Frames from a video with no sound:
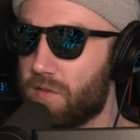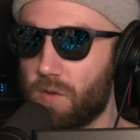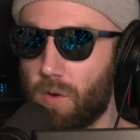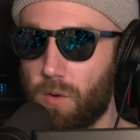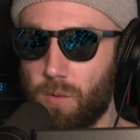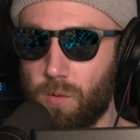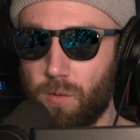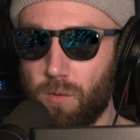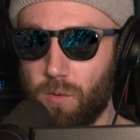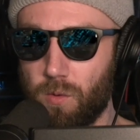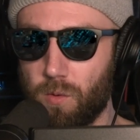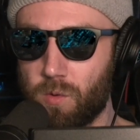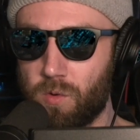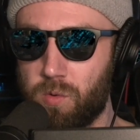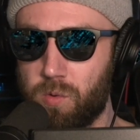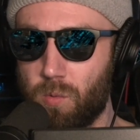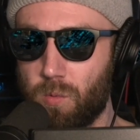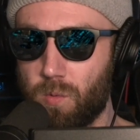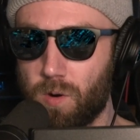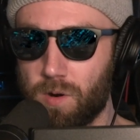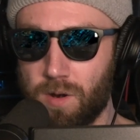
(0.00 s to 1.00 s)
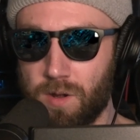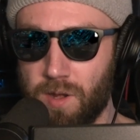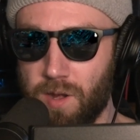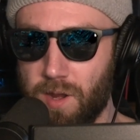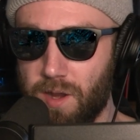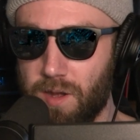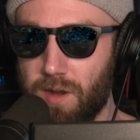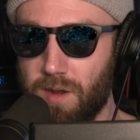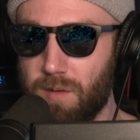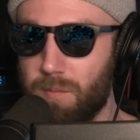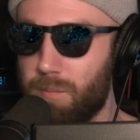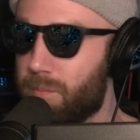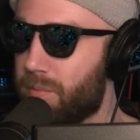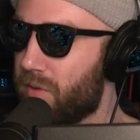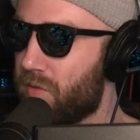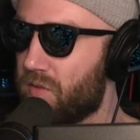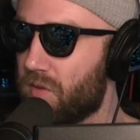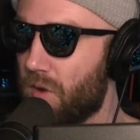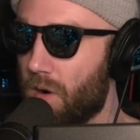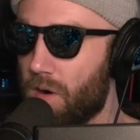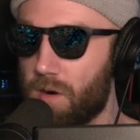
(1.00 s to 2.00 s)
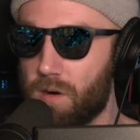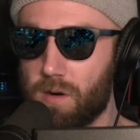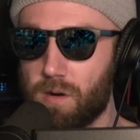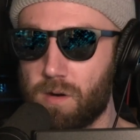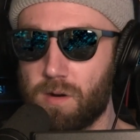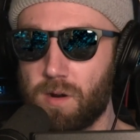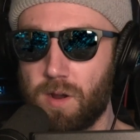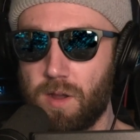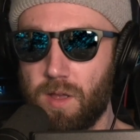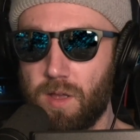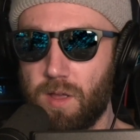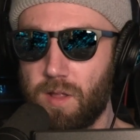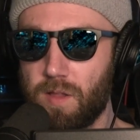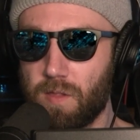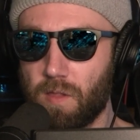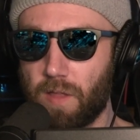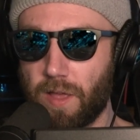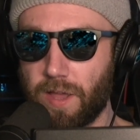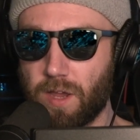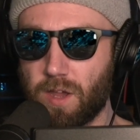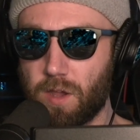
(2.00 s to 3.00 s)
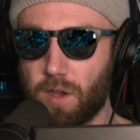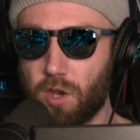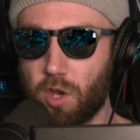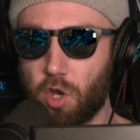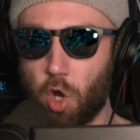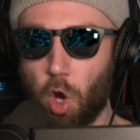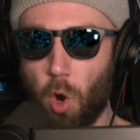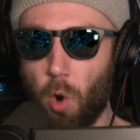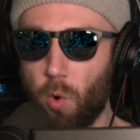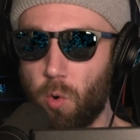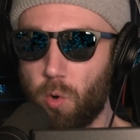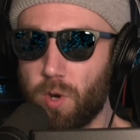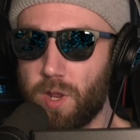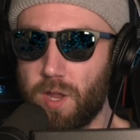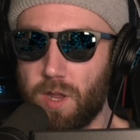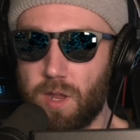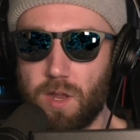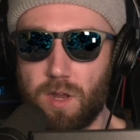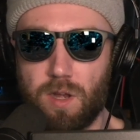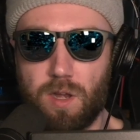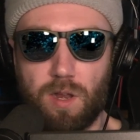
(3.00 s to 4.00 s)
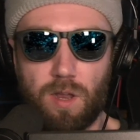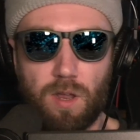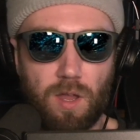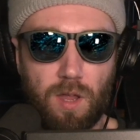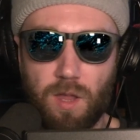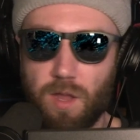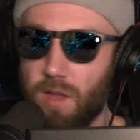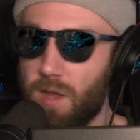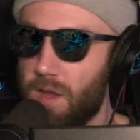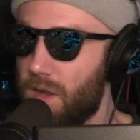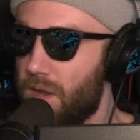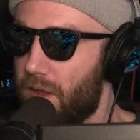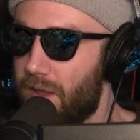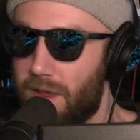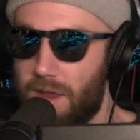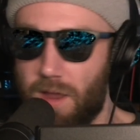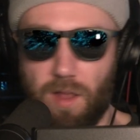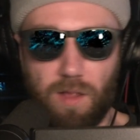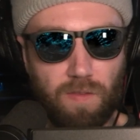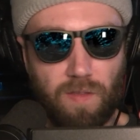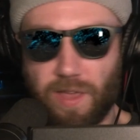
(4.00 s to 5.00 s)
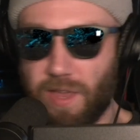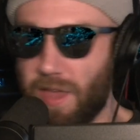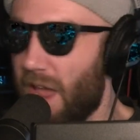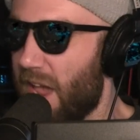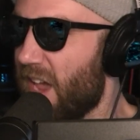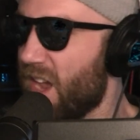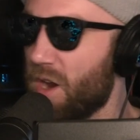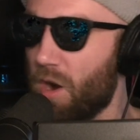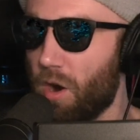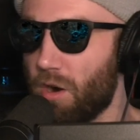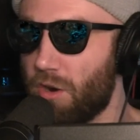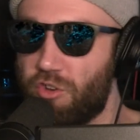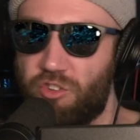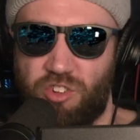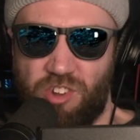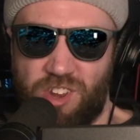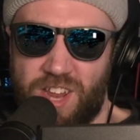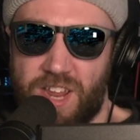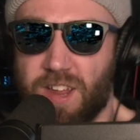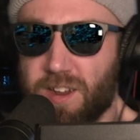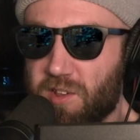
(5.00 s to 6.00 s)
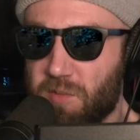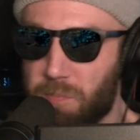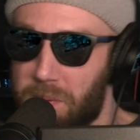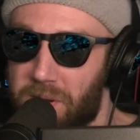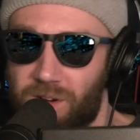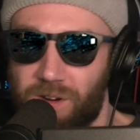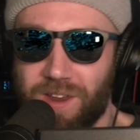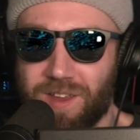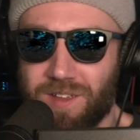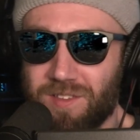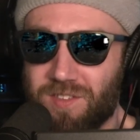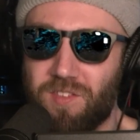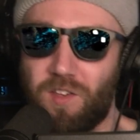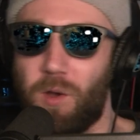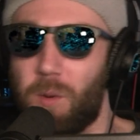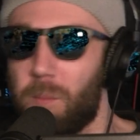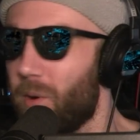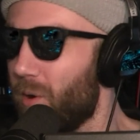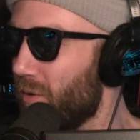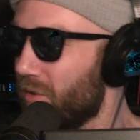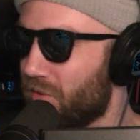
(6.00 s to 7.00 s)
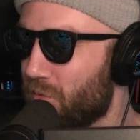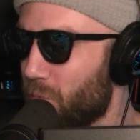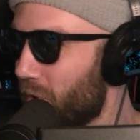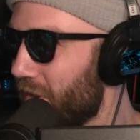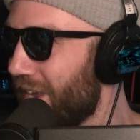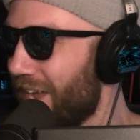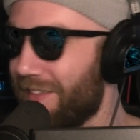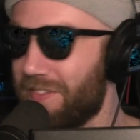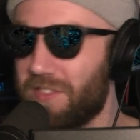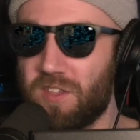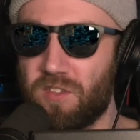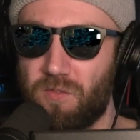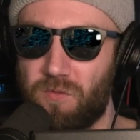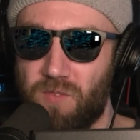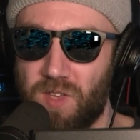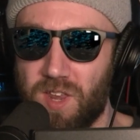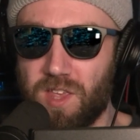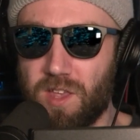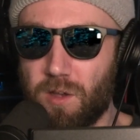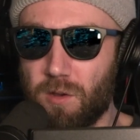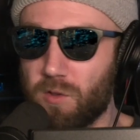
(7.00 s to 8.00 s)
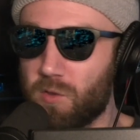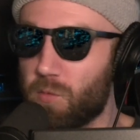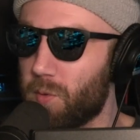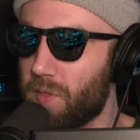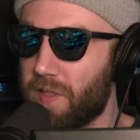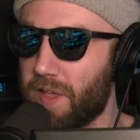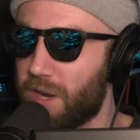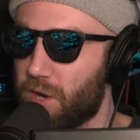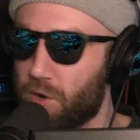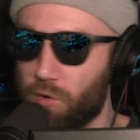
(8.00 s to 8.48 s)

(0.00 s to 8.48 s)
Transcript: whole coordinated, bizarre, like coded dude like arg experience almost where he had these videos with like